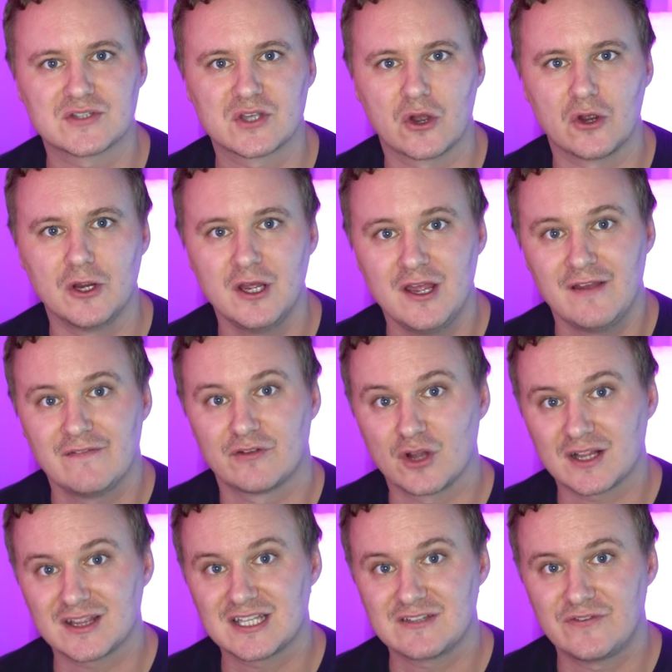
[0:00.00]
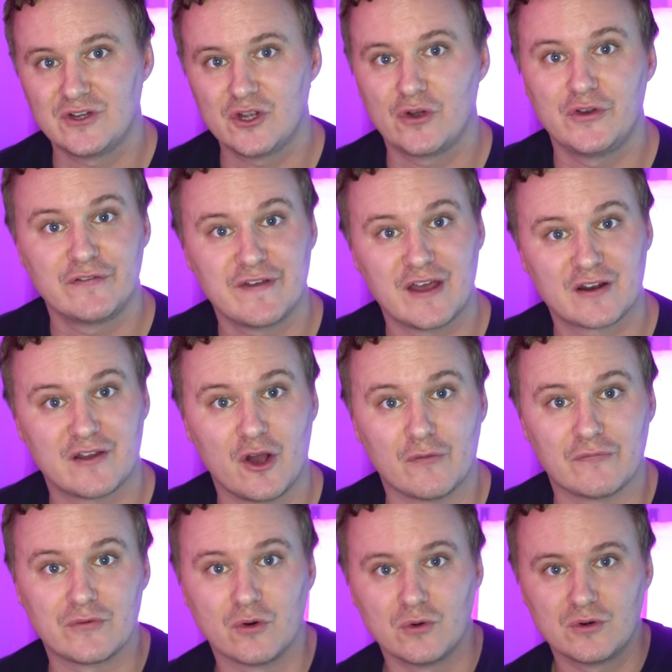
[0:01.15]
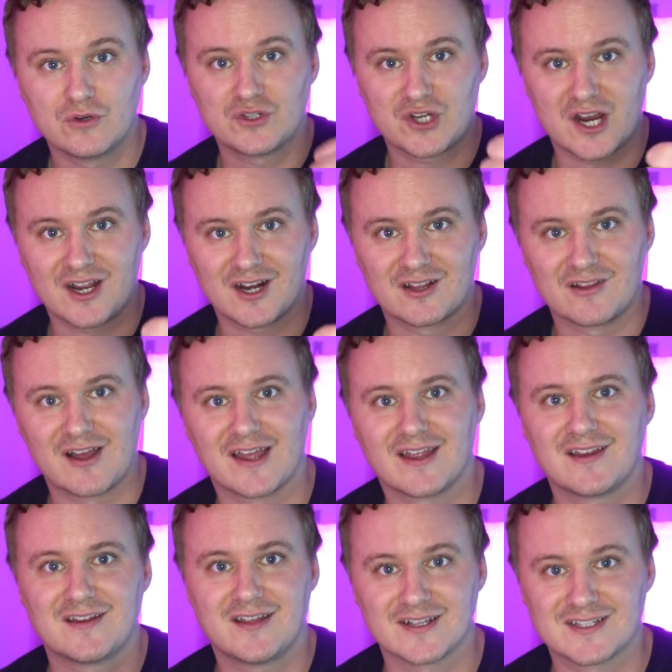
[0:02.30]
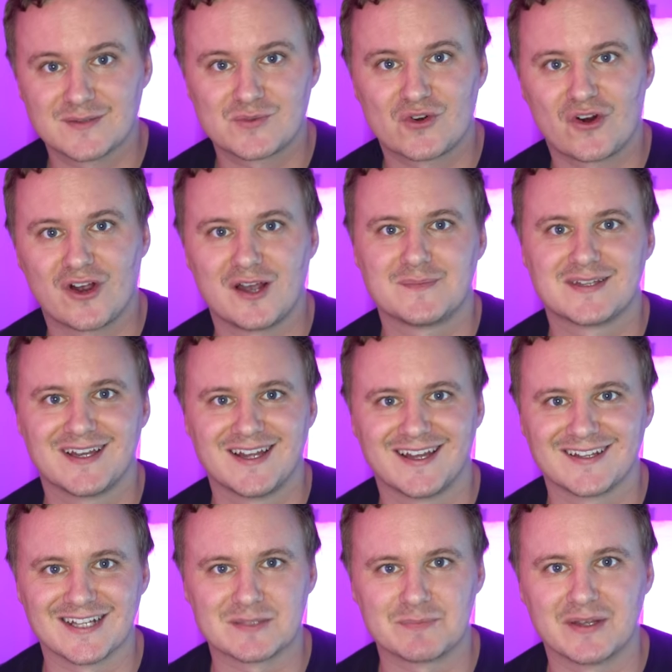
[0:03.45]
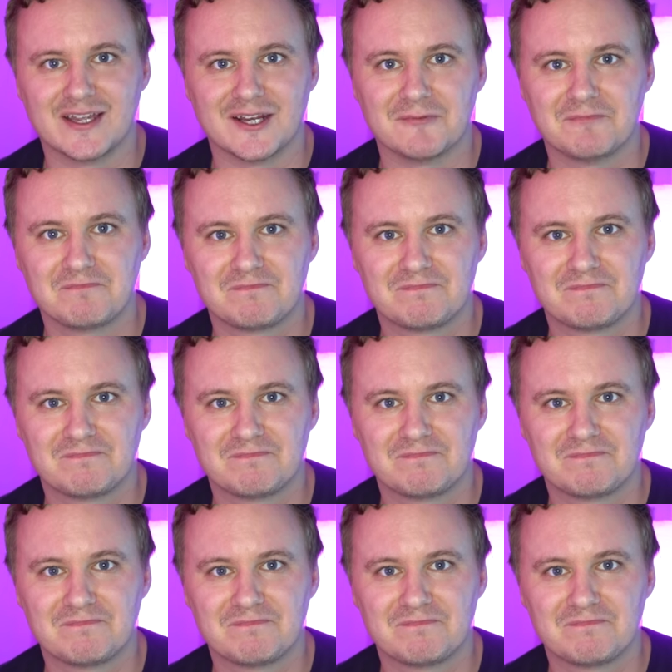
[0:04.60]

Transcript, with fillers: So if you like this video and you found it helpful, chuck it a like, get subscribed, and let's begin.